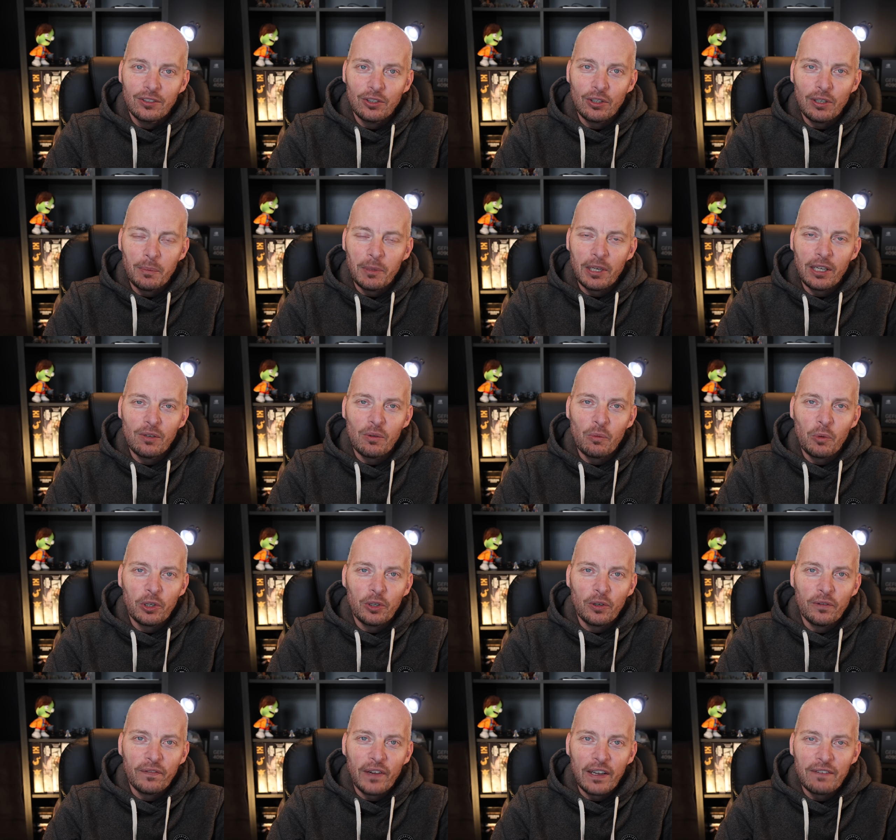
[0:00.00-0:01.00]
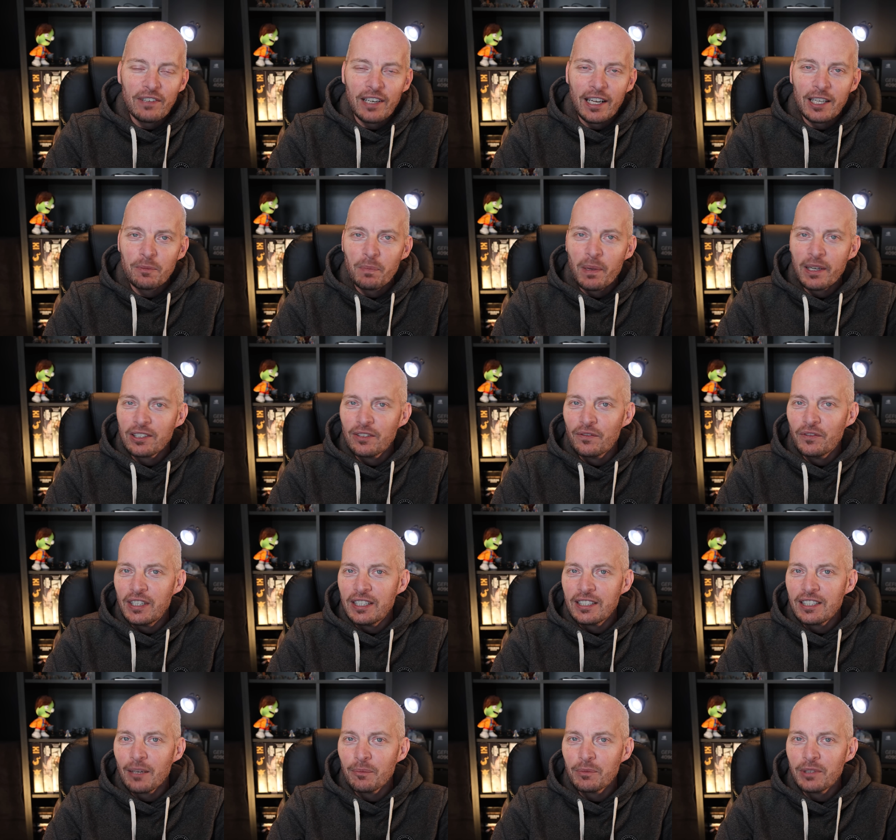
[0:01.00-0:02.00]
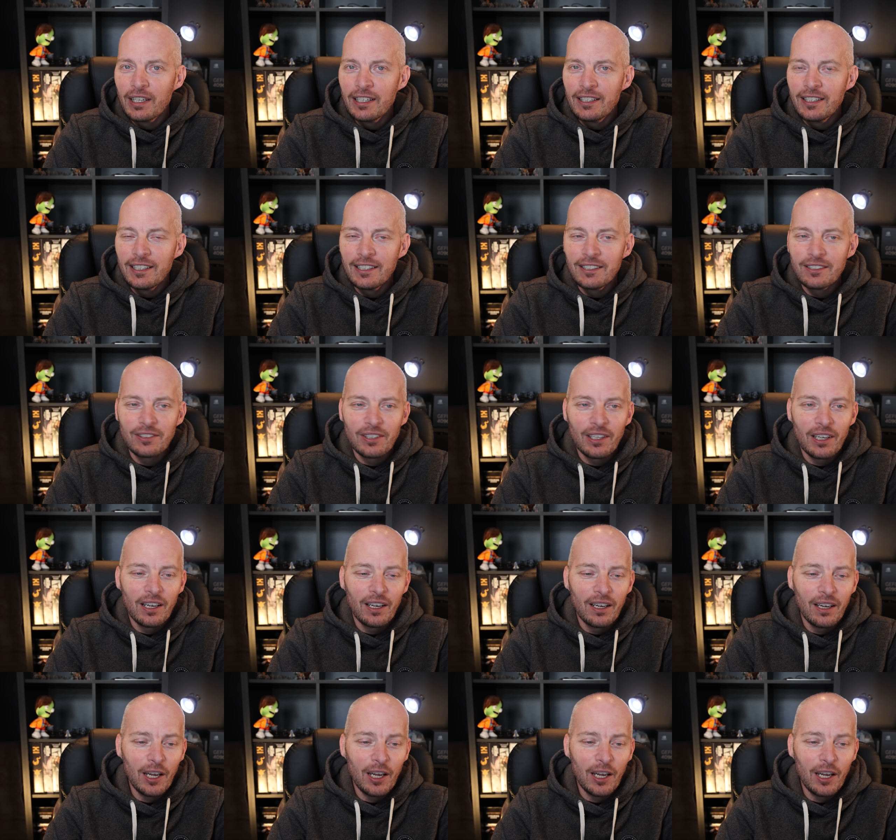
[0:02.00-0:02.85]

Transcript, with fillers: Do let me know what your favourite aspect of this update is.